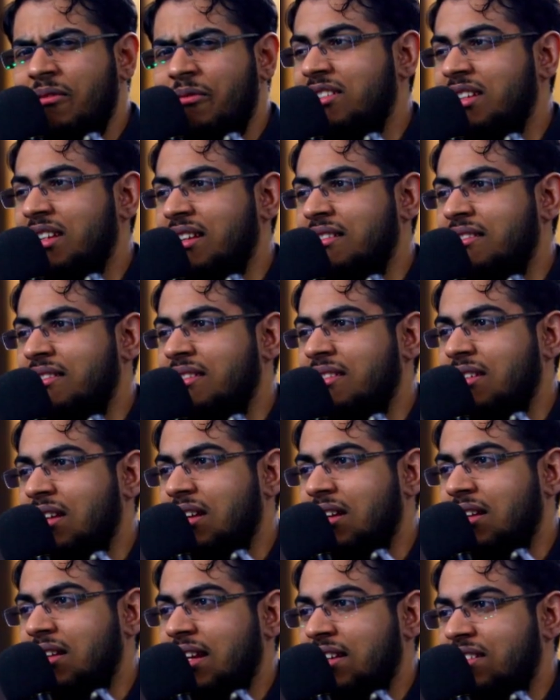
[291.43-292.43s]
For
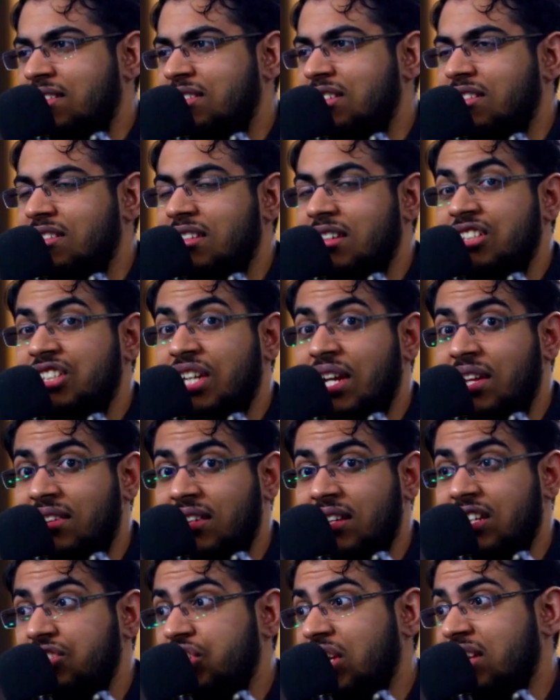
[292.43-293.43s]
instance, let's just say
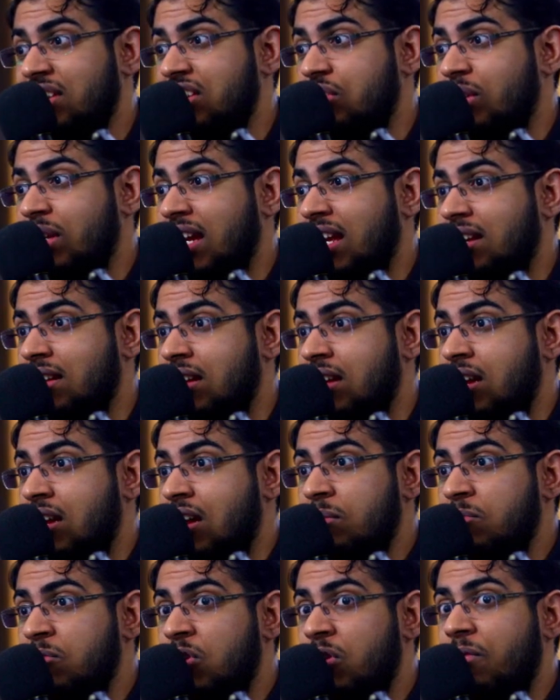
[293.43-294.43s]
chess. In chess you can
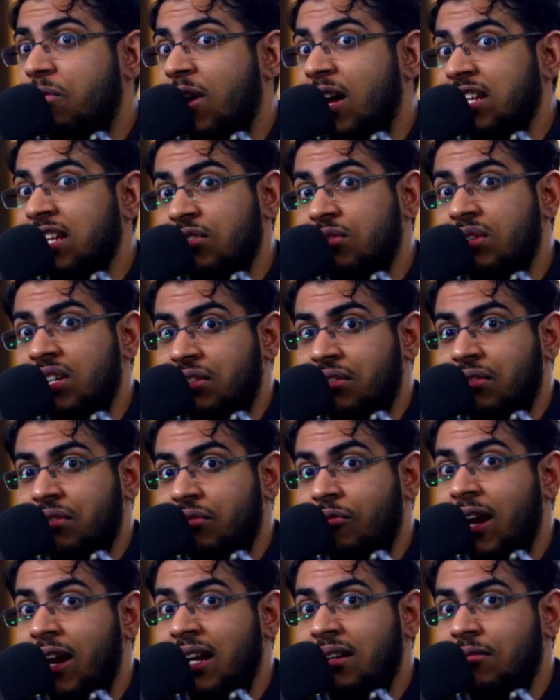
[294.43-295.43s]
only move one unit,
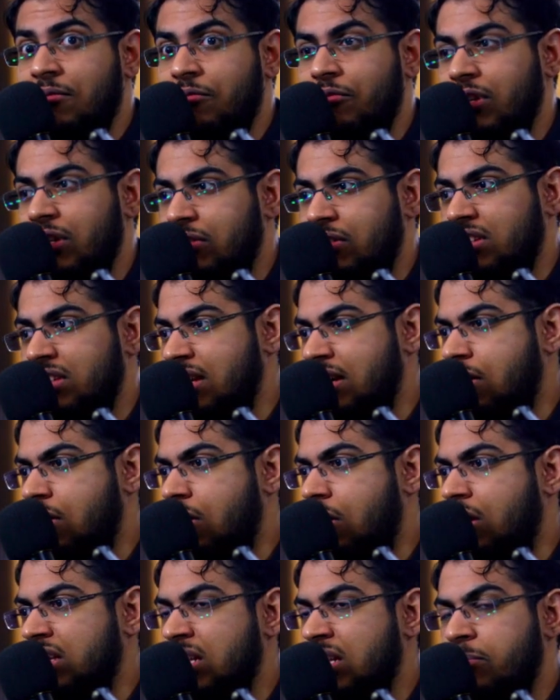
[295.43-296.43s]
right, where there
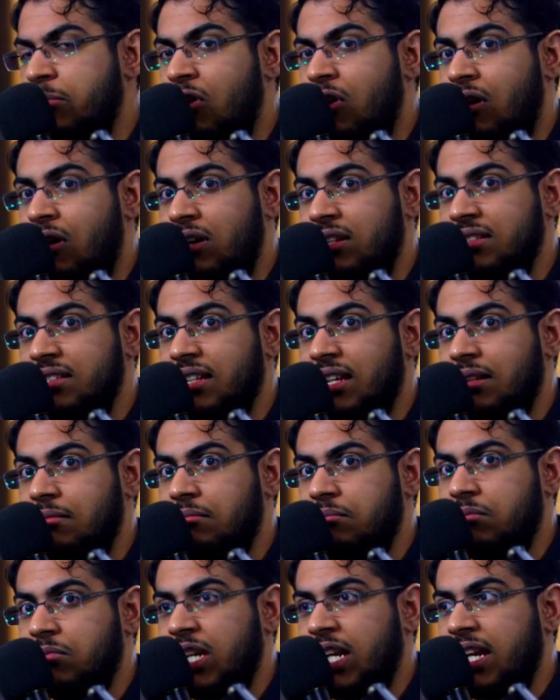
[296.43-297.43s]
are all the pawns
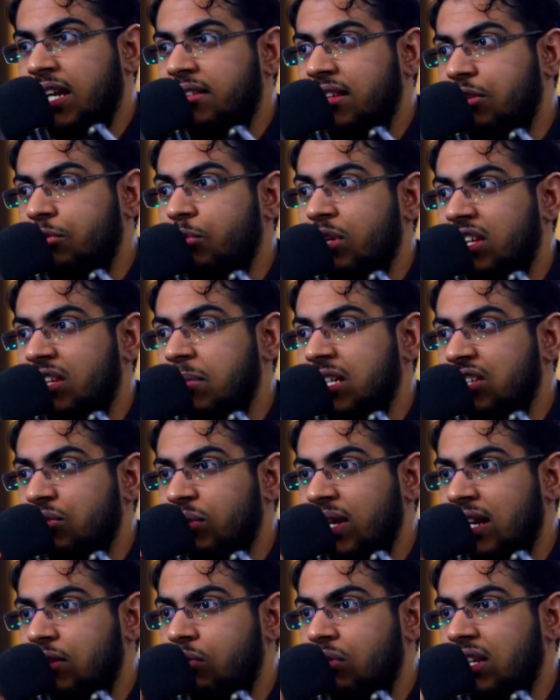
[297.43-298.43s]
and kings and queens,
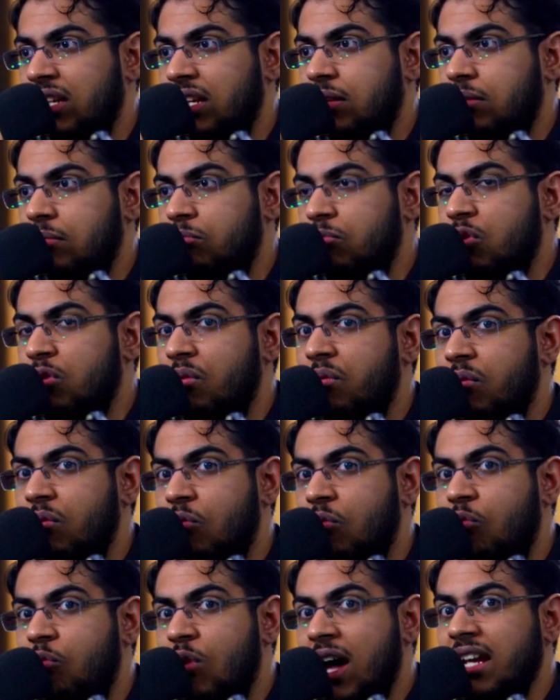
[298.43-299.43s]
but you can only
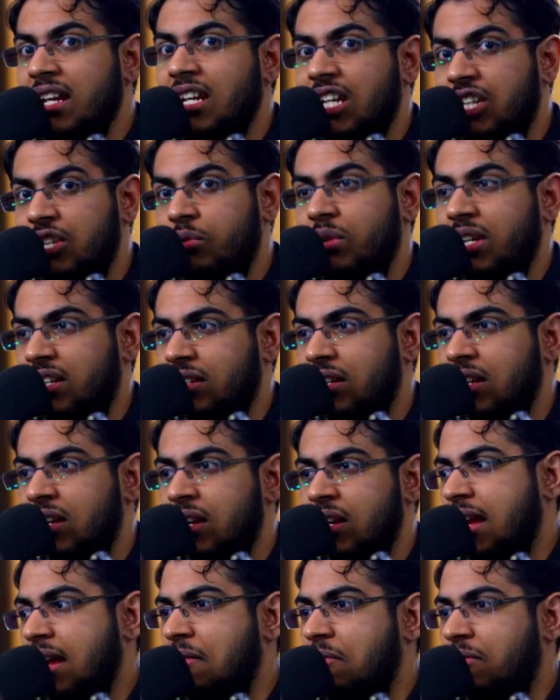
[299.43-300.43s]
move one unit.
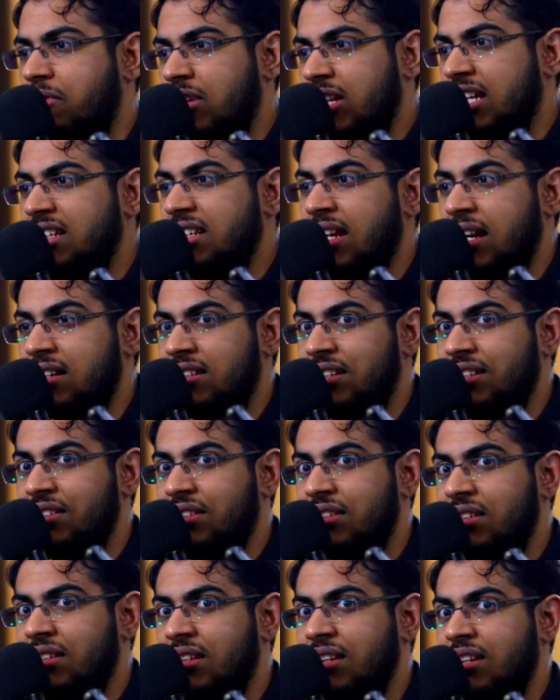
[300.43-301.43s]
In Flick
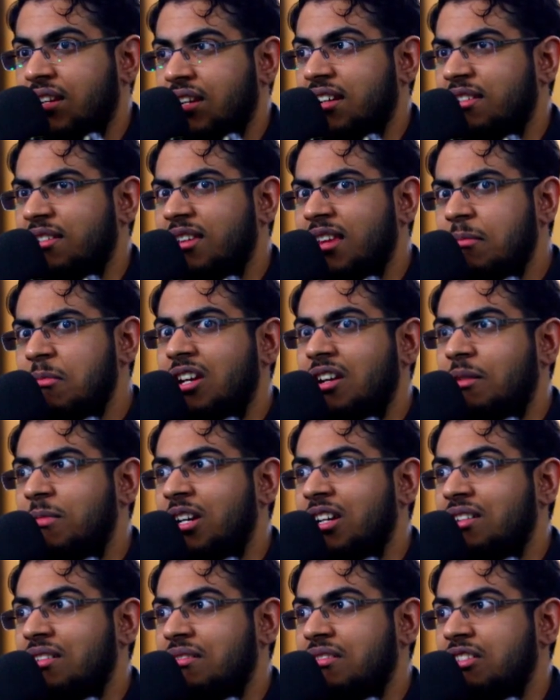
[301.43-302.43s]
Tactics, it's
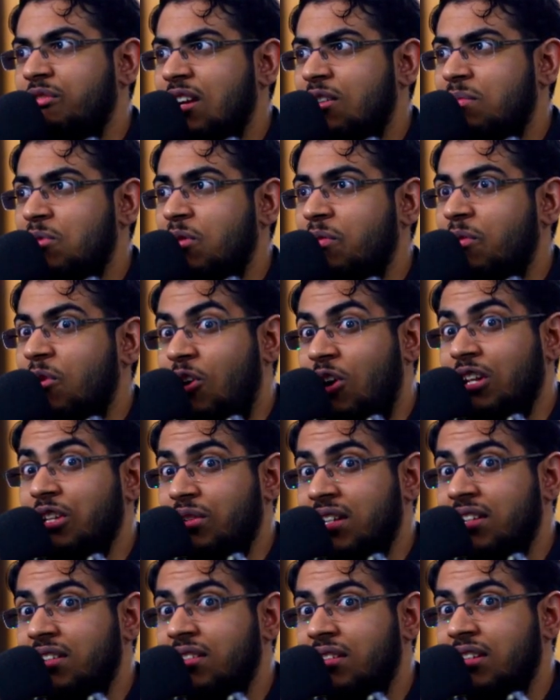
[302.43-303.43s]
similar, but you cannot move
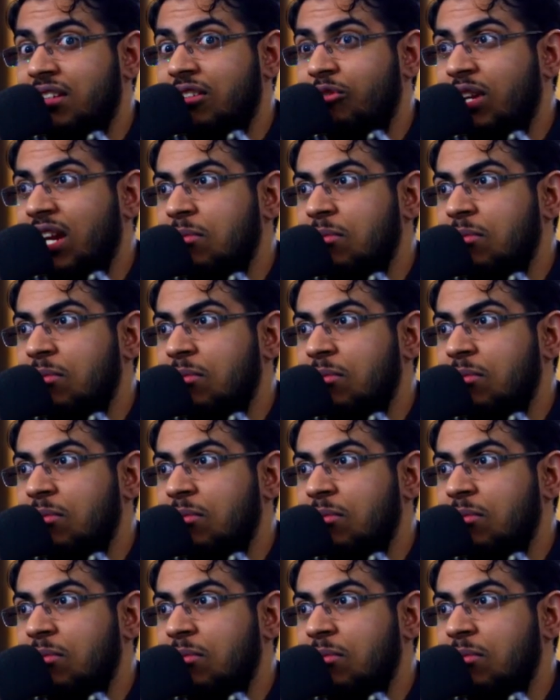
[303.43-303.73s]
all units.